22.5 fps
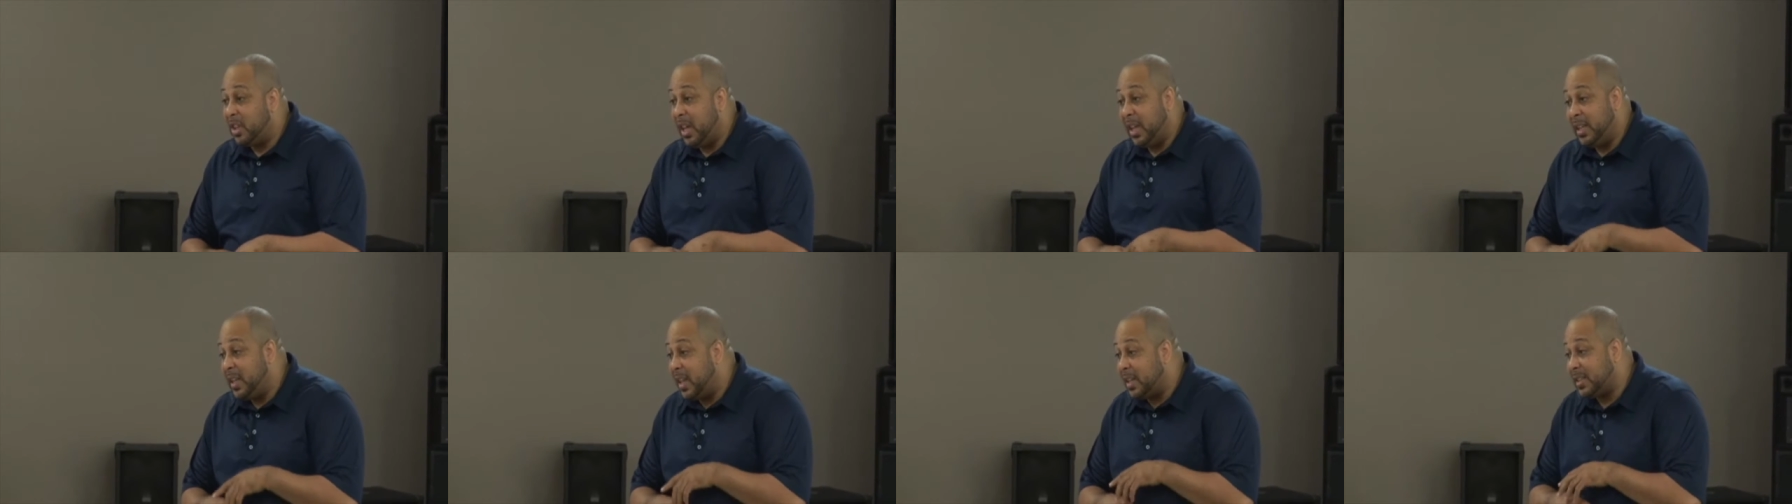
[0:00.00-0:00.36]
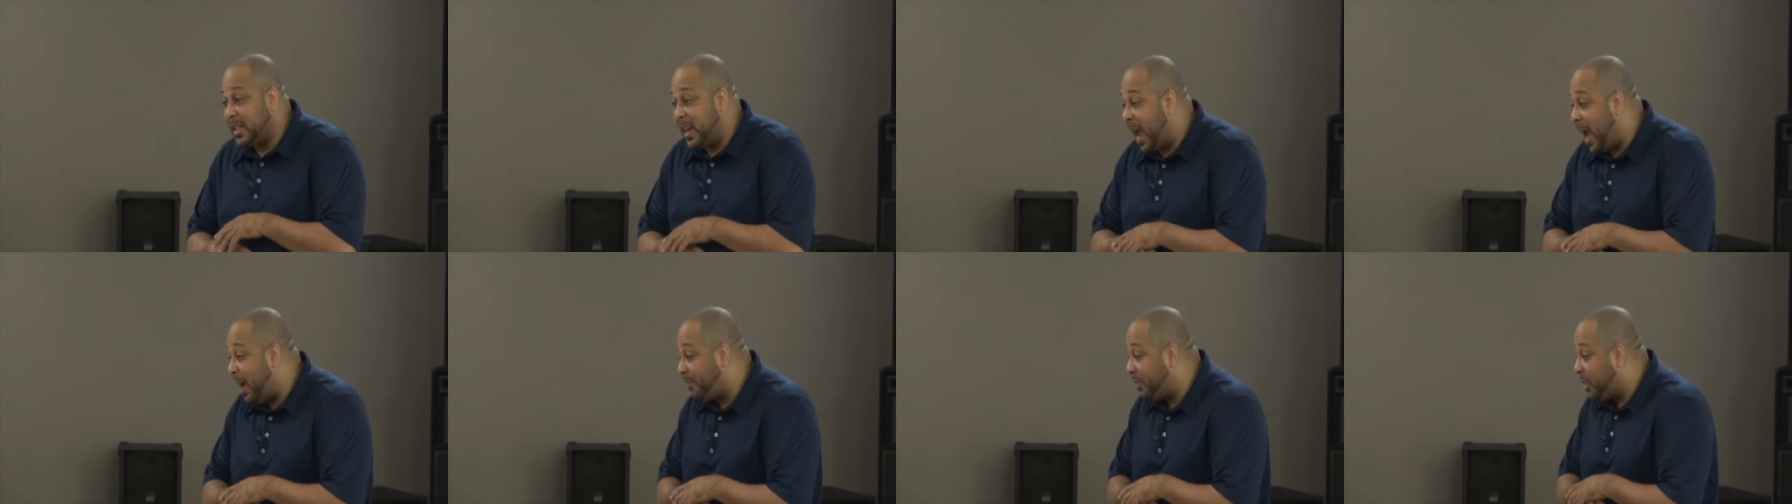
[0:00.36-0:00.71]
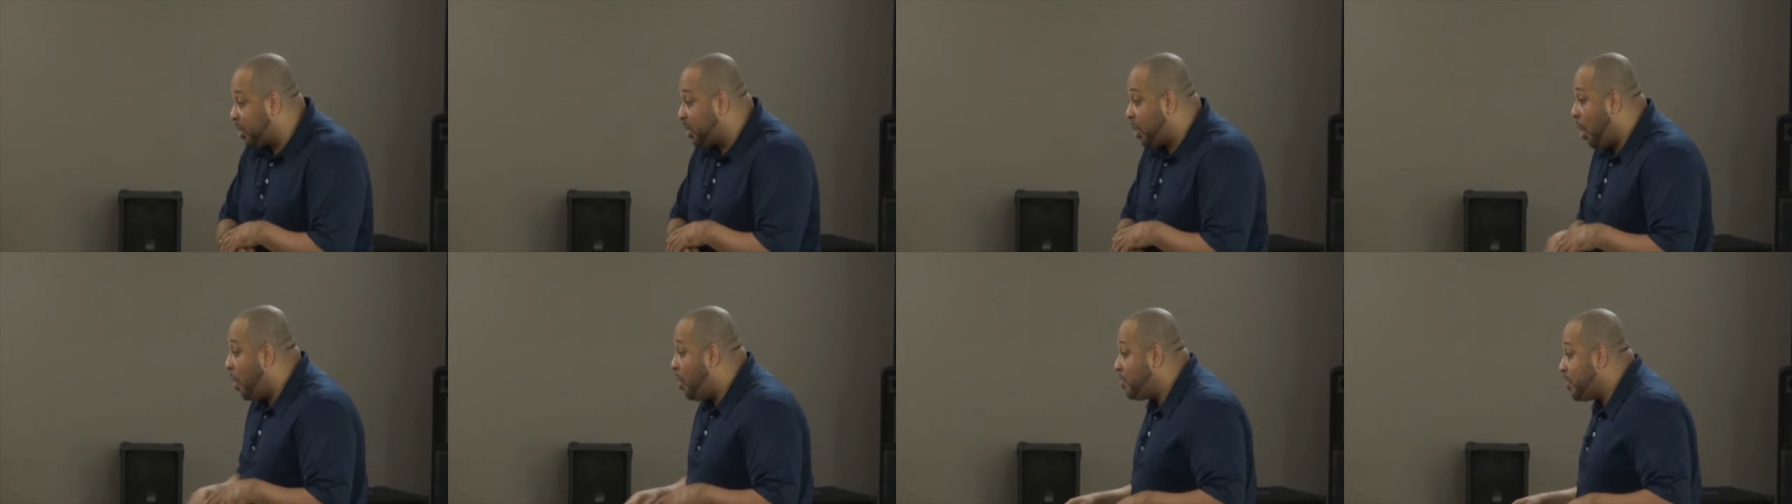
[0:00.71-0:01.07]
it doesn't have to
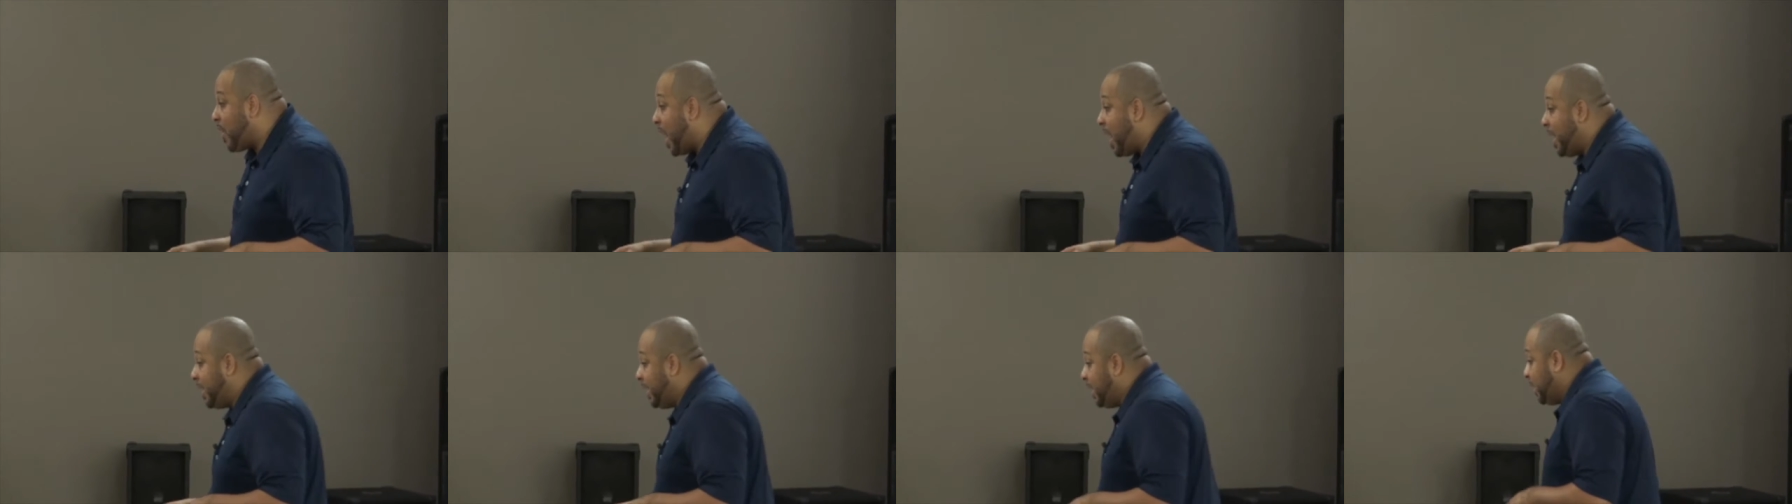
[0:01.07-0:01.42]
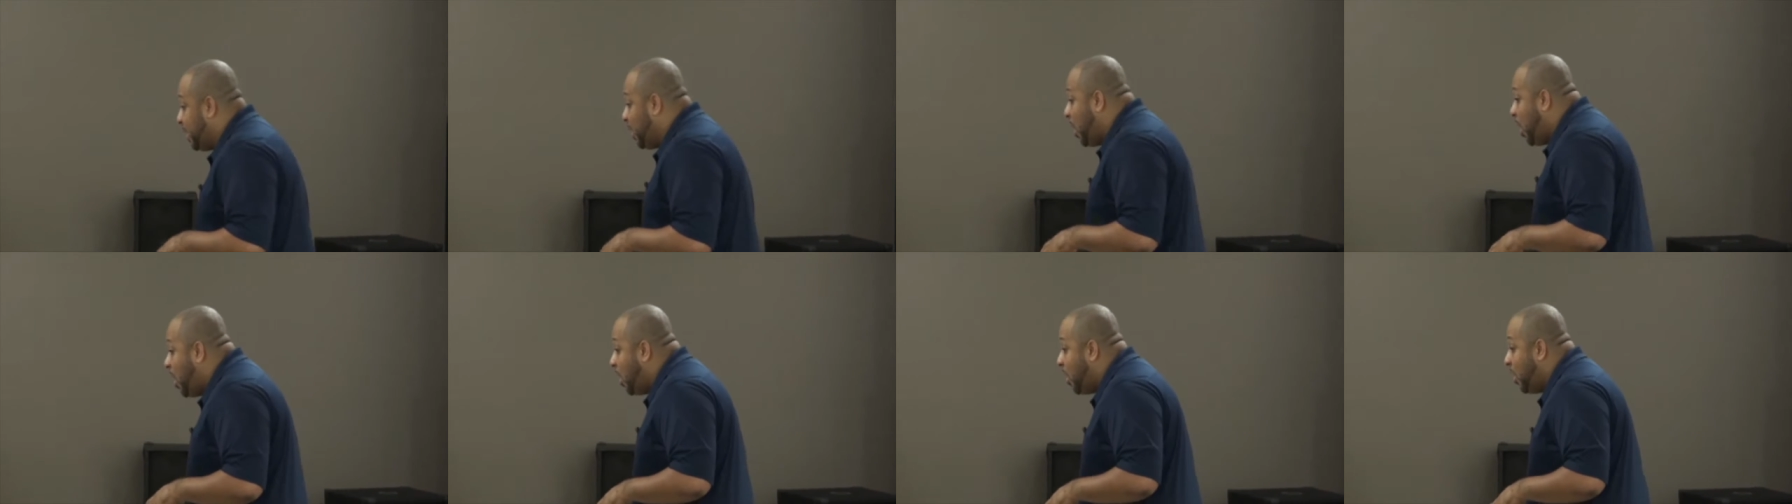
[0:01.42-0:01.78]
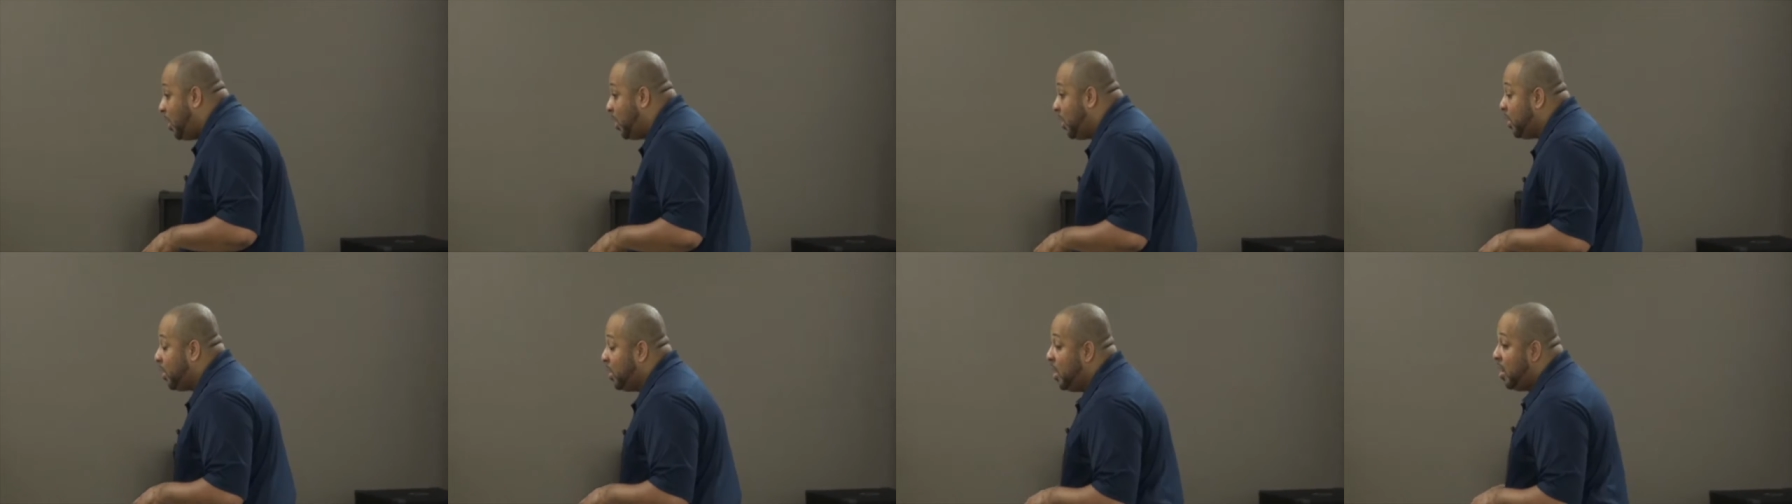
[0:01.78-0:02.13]
go right at
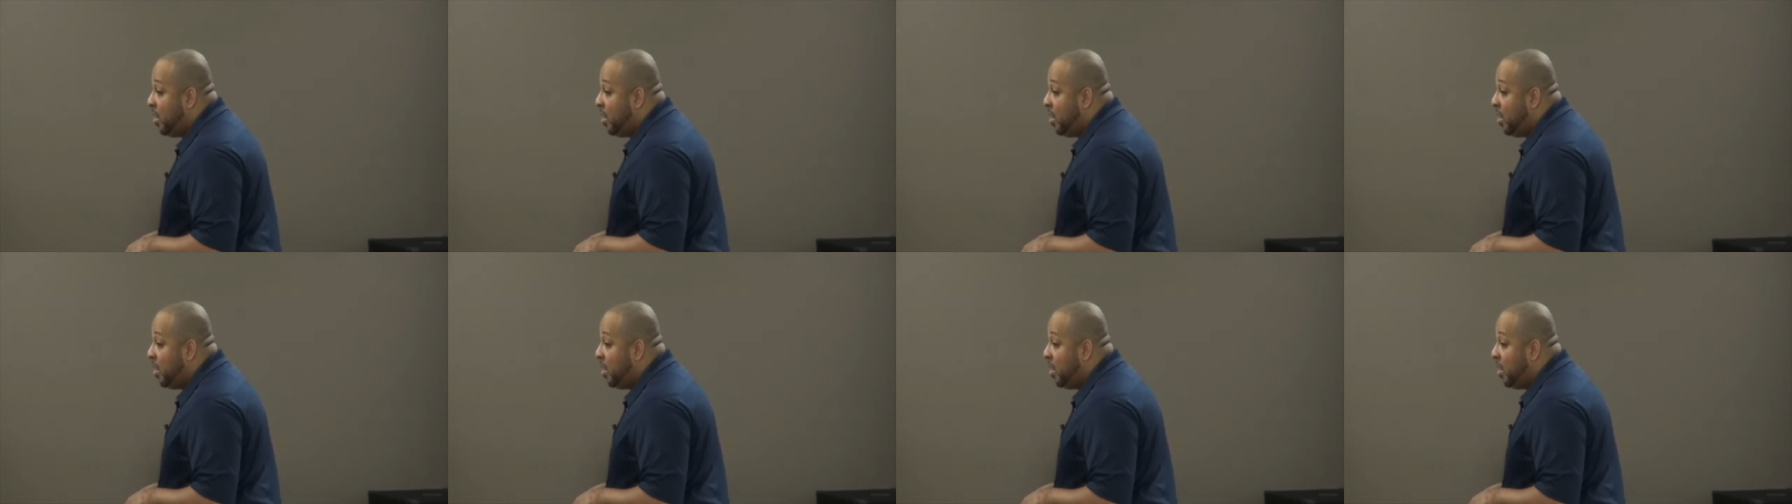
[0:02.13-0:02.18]
all